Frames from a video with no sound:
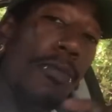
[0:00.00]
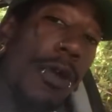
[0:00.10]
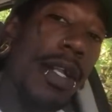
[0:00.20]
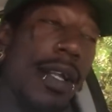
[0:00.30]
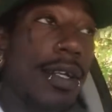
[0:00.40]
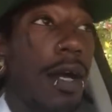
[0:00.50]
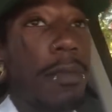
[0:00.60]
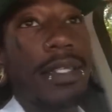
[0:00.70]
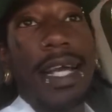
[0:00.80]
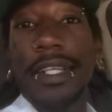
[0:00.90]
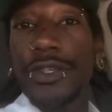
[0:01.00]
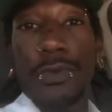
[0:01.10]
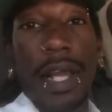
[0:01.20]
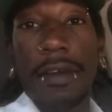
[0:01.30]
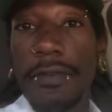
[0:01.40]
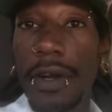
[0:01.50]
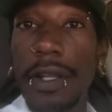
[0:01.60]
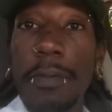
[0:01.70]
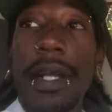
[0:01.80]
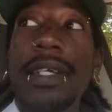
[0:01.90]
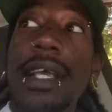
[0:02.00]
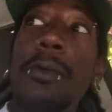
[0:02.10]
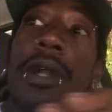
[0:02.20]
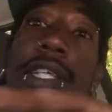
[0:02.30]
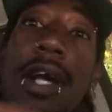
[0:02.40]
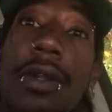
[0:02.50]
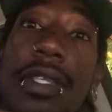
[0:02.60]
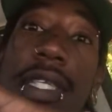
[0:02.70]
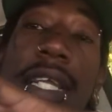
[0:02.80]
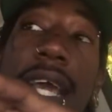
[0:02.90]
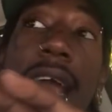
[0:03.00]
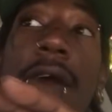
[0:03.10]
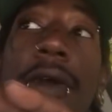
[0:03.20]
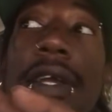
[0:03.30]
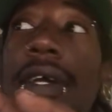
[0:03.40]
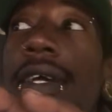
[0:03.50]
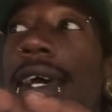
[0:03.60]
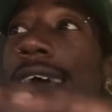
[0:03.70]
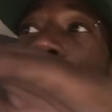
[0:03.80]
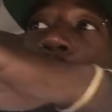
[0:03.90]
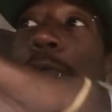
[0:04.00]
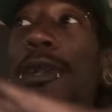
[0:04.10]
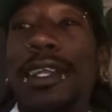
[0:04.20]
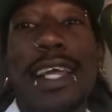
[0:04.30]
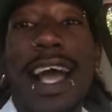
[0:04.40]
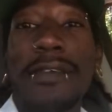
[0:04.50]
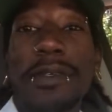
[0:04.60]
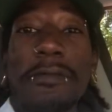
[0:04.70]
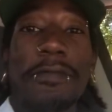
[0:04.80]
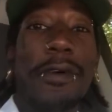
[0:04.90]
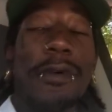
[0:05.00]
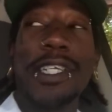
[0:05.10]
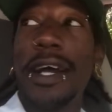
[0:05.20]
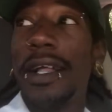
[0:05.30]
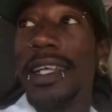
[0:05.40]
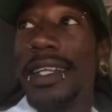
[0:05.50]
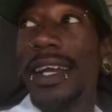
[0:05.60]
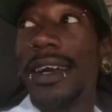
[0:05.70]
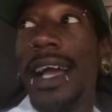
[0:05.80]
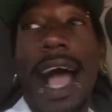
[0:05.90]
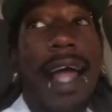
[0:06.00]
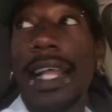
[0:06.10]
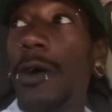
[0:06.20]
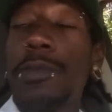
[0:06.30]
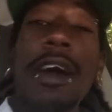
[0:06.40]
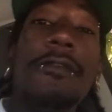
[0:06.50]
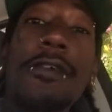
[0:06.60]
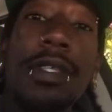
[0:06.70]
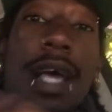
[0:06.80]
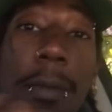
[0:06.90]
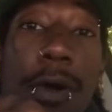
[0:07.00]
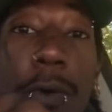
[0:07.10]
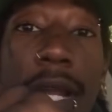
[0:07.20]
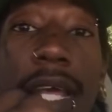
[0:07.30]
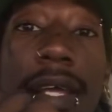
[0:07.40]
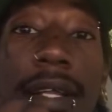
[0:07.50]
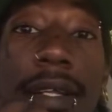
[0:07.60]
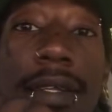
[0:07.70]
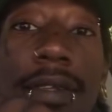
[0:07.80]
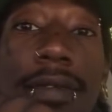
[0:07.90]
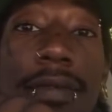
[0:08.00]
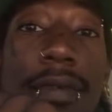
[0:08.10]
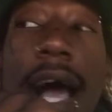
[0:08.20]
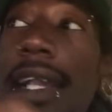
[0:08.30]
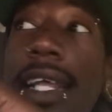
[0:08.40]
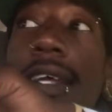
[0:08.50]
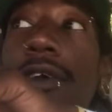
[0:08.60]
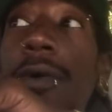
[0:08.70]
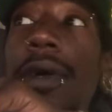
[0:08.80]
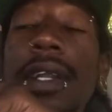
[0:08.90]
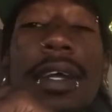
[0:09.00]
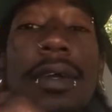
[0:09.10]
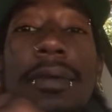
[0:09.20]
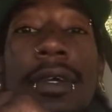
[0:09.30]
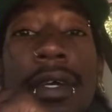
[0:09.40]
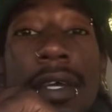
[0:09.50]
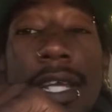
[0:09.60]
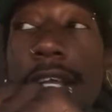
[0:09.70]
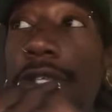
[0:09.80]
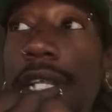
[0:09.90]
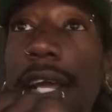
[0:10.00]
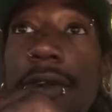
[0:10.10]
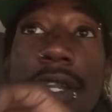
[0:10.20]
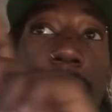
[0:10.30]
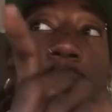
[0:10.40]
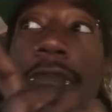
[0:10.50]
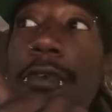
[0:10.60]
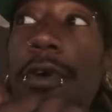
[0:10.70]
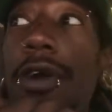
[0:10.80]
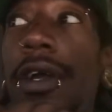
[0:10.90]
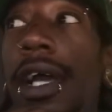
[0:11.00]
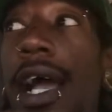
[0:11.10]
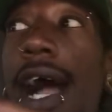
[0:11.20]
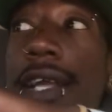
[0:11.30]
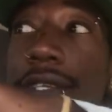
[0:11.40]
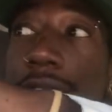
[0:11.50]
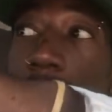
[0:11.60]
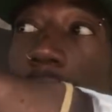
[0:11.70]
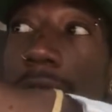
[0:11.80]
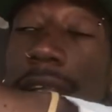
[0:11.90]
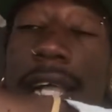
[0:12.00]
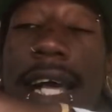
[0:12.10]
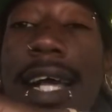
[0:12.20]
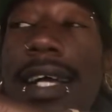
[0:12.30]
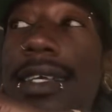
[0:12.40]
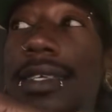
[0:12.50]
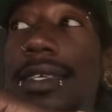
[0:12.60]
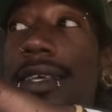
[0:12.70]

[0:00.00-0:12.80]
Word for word: reading the comments. I just ran it for a little bit because I wanted y'all to see the area and I wanted to have some fun with y'all in there. I, that was my first time going in. I didn't go in there yesterday or the day before. I just saw the glass,